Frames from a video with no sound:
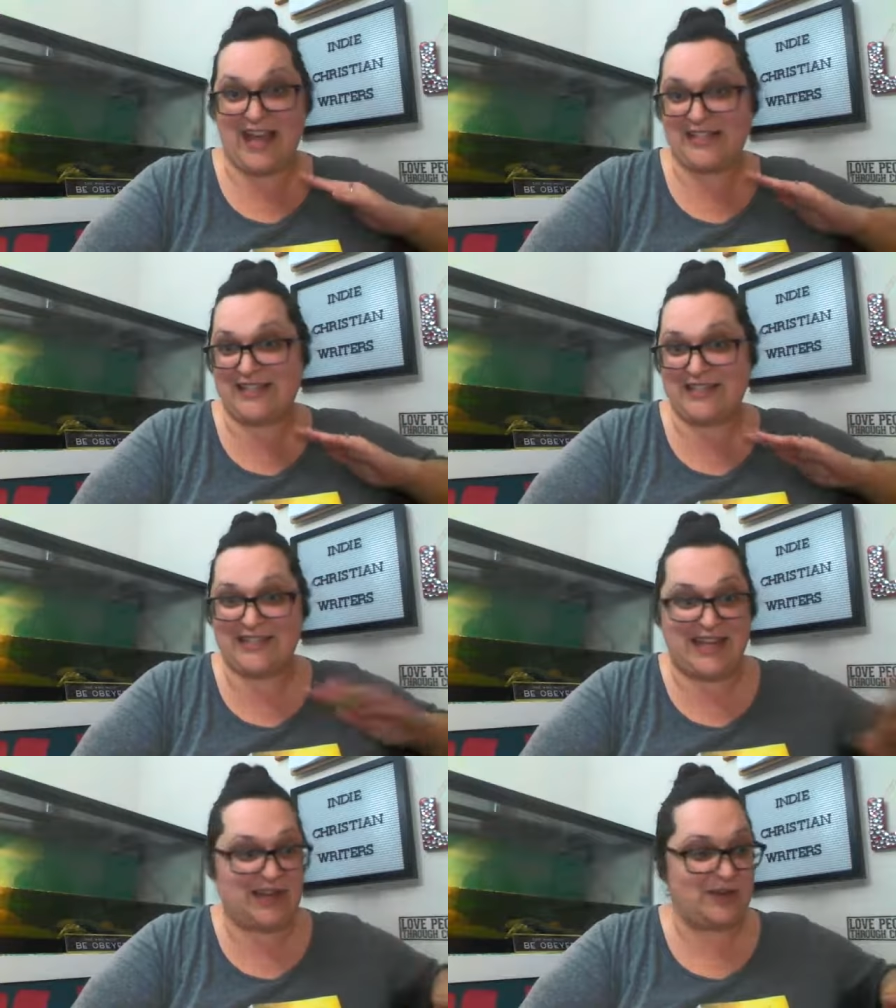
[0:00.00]
a
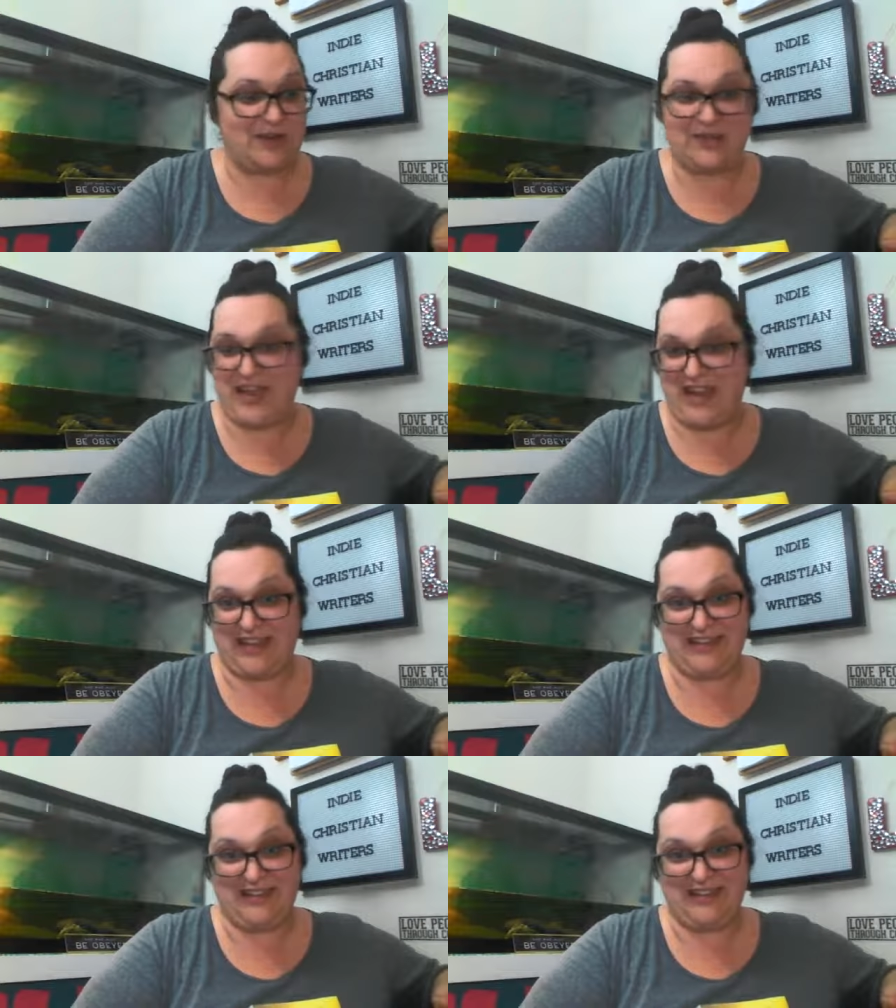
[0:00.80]
single thing.
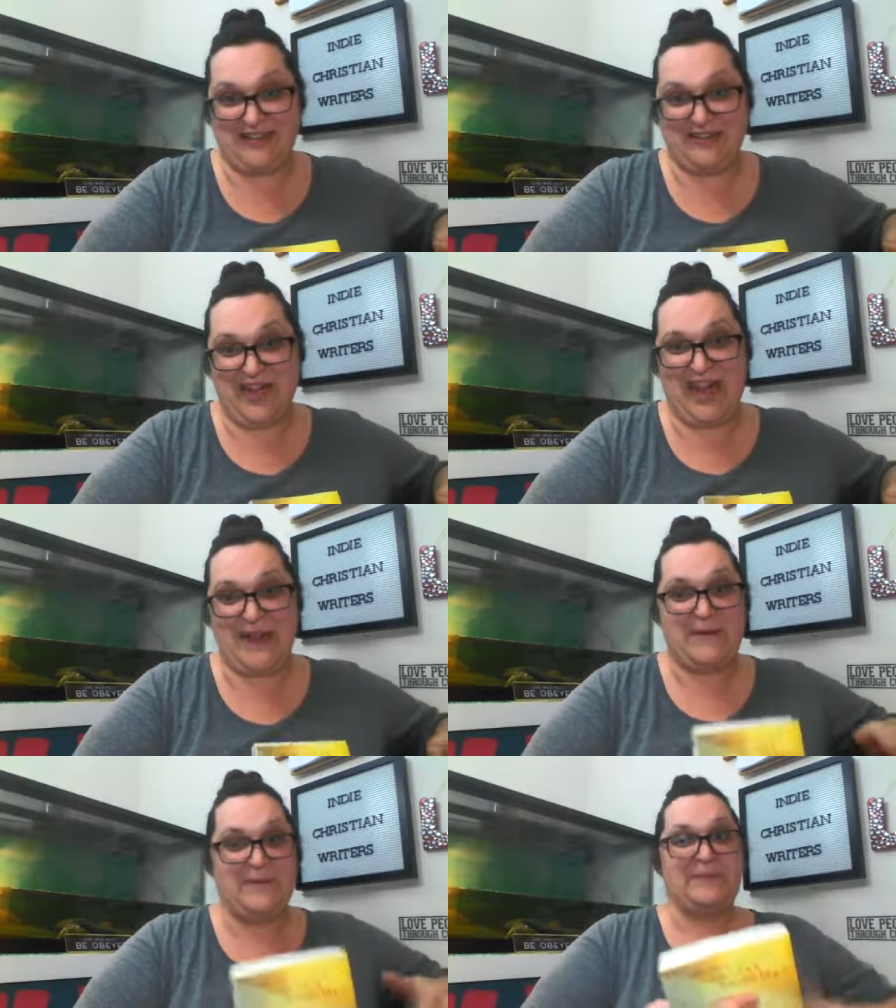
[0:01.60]

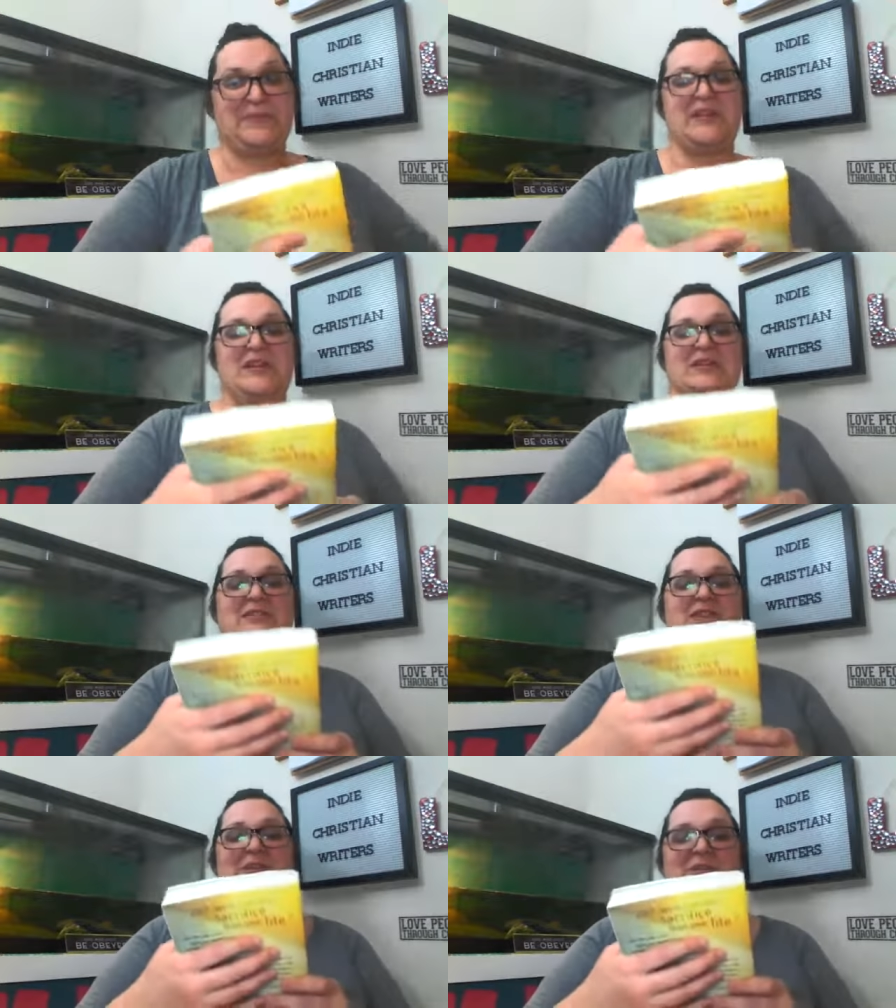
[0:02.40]
Okay.
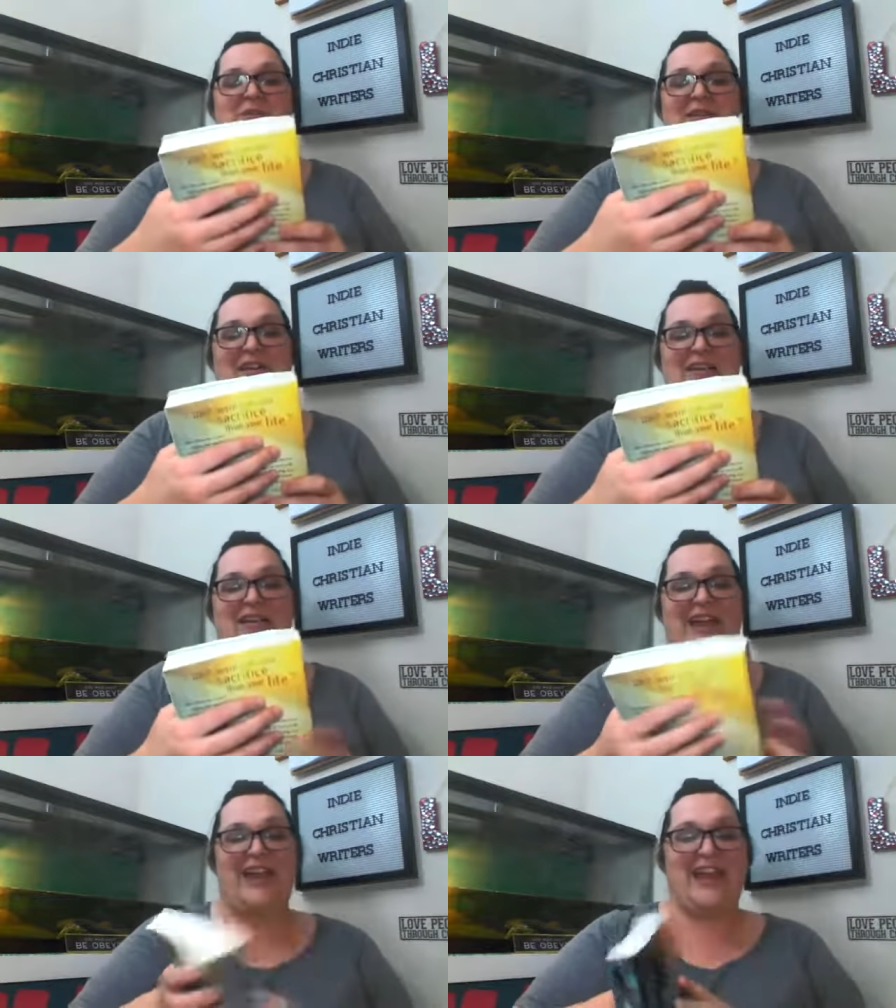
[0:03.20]
So
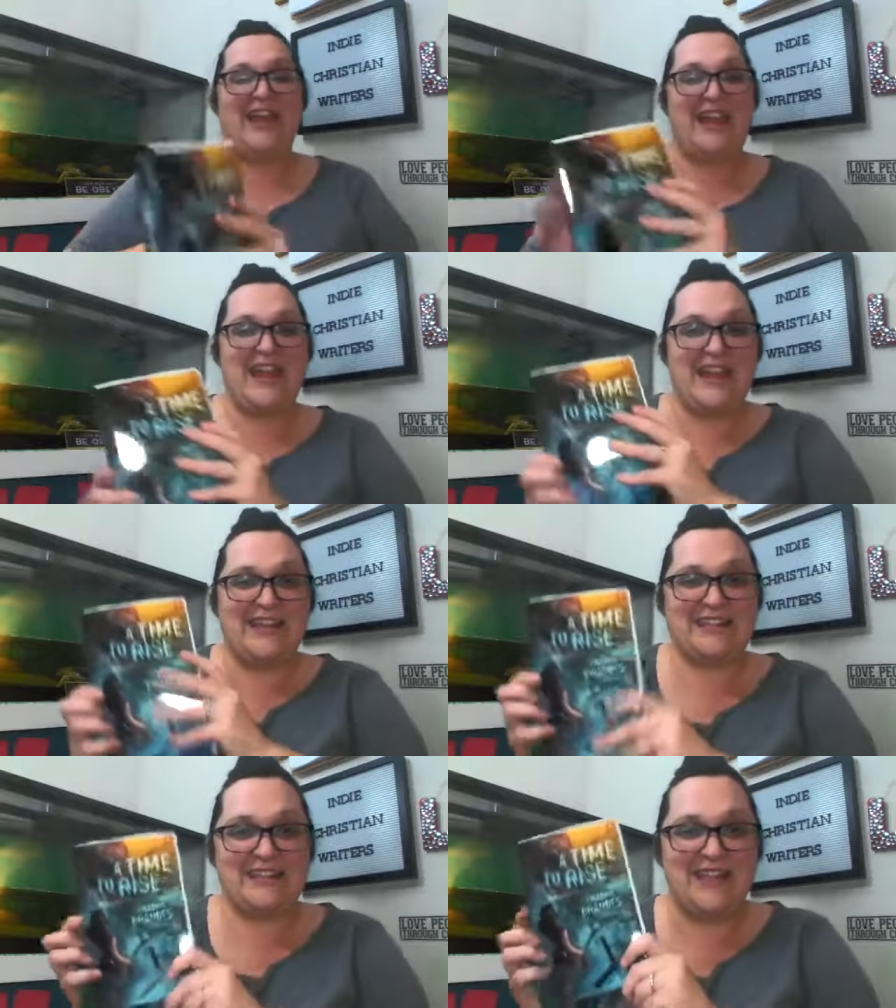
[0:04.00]
it
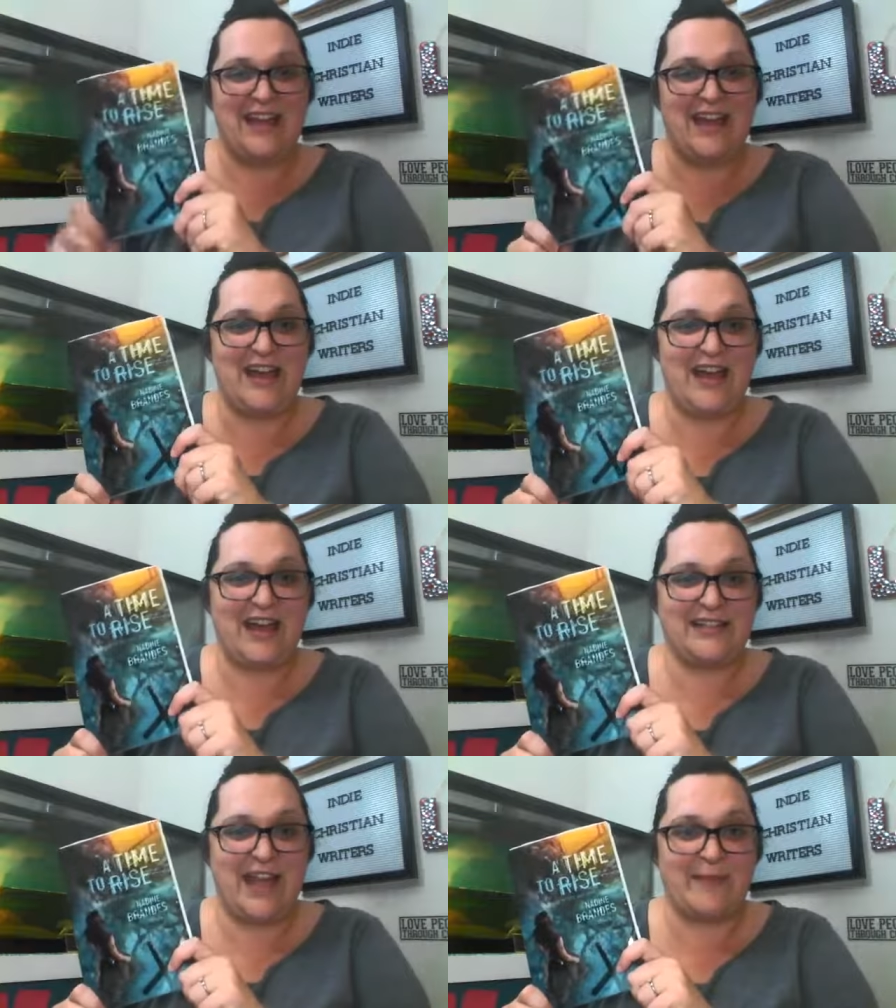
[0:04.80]
is
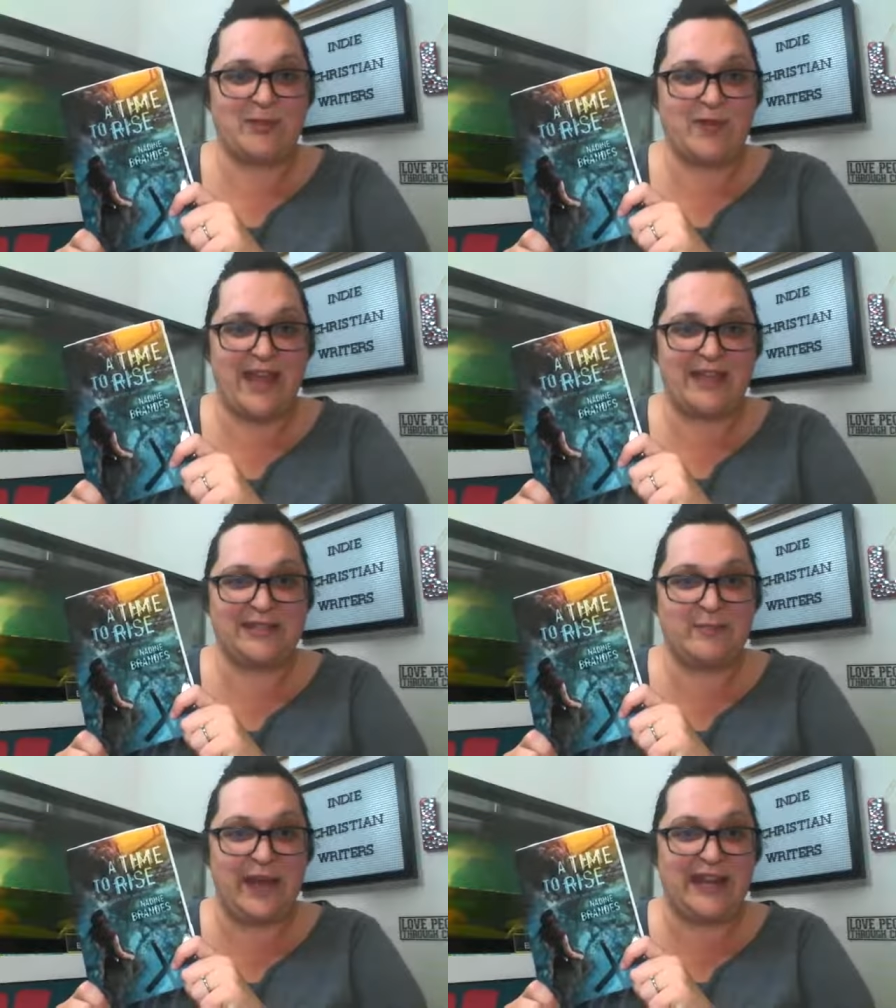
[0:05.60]
A Time to
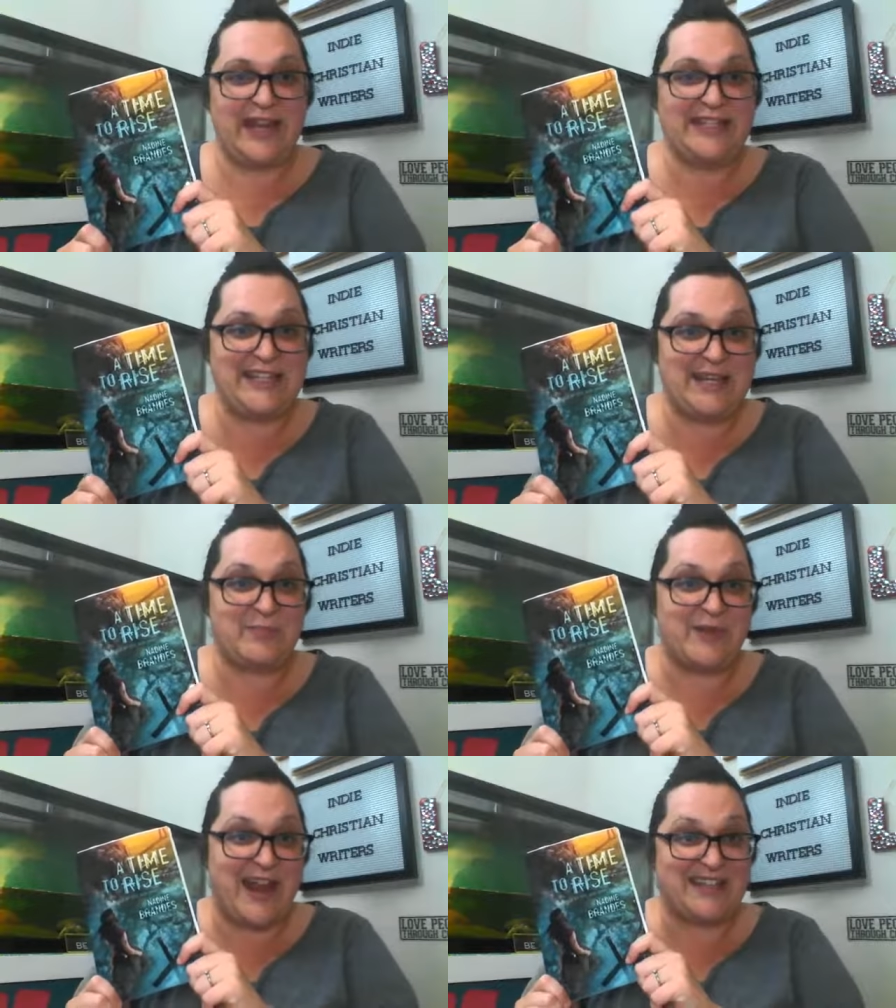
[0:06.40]
Rise by Nadine
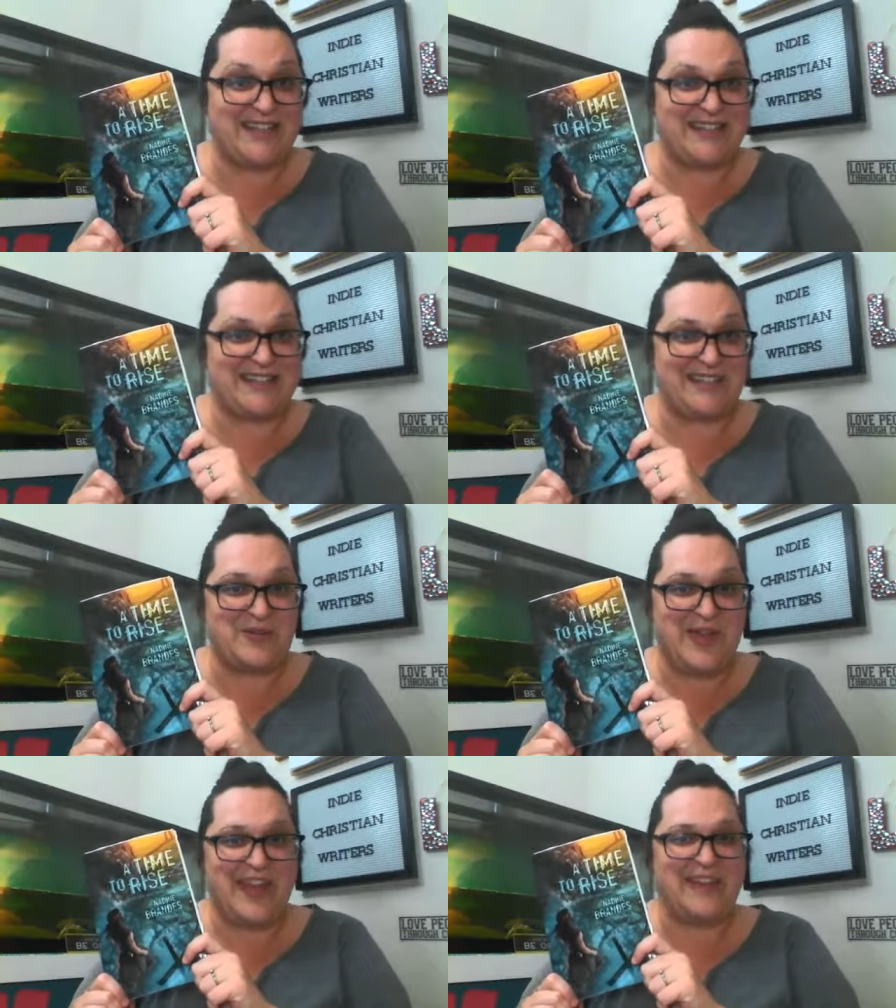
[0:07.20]
Brandes.
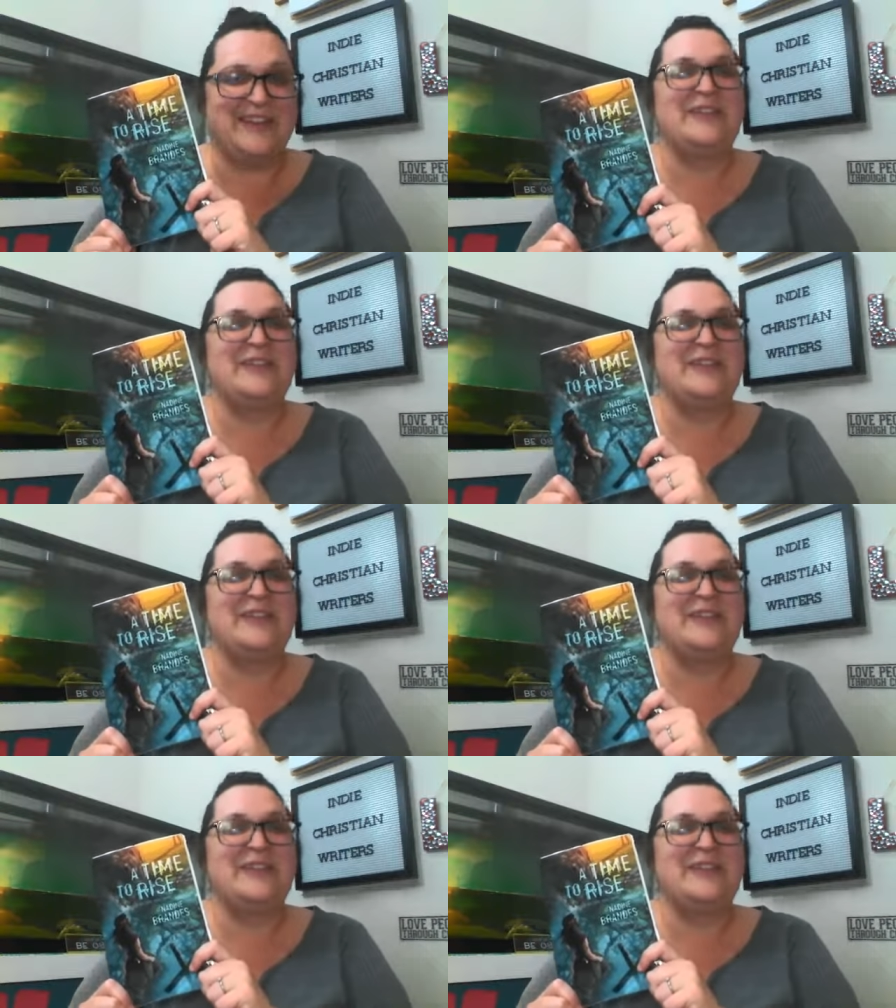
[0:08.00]
Okay.